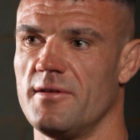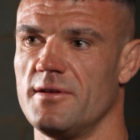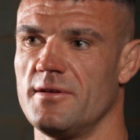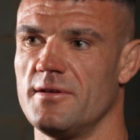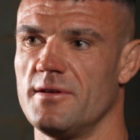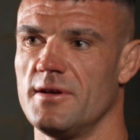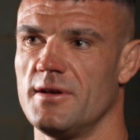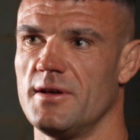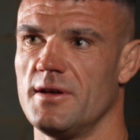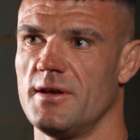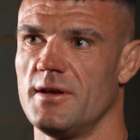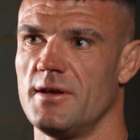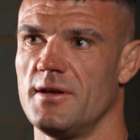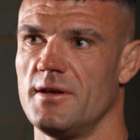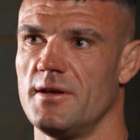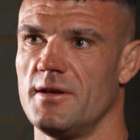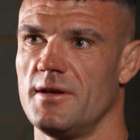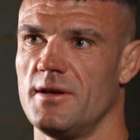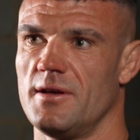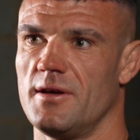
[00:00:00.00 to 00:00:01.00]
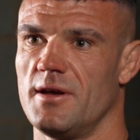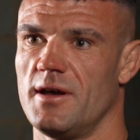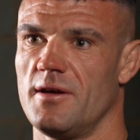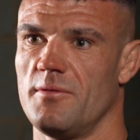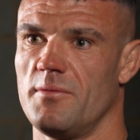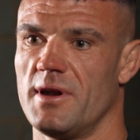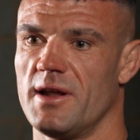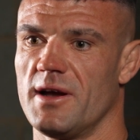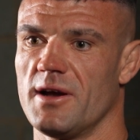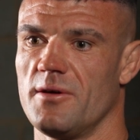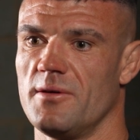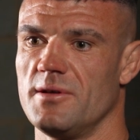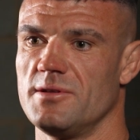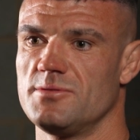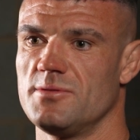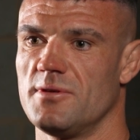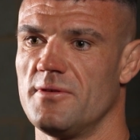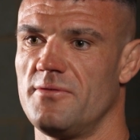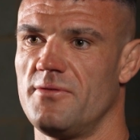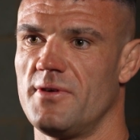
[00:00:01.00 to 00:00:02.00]
And when I go
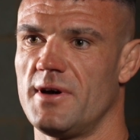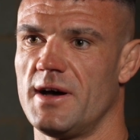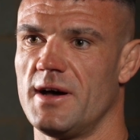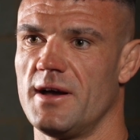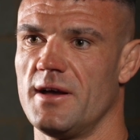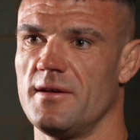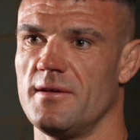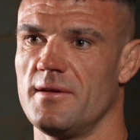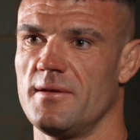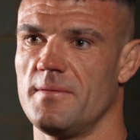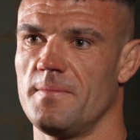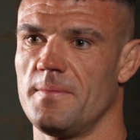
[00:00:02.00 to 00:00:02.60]
into a fight,